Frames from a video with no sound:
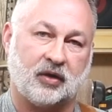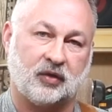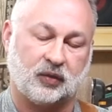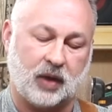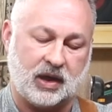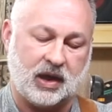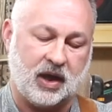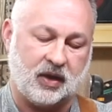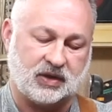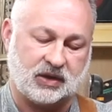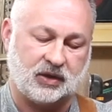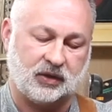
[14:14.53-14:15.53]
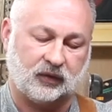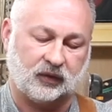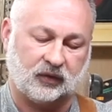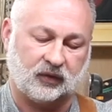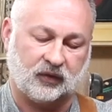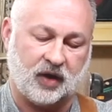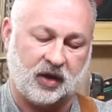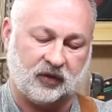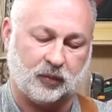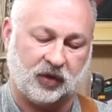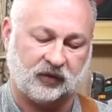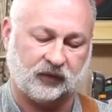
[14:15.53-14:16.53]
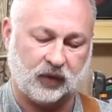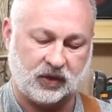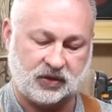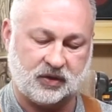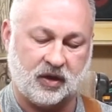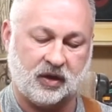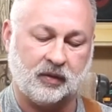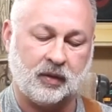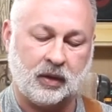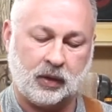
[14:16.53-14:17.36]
because right now it's loose, there's not as much friction on it.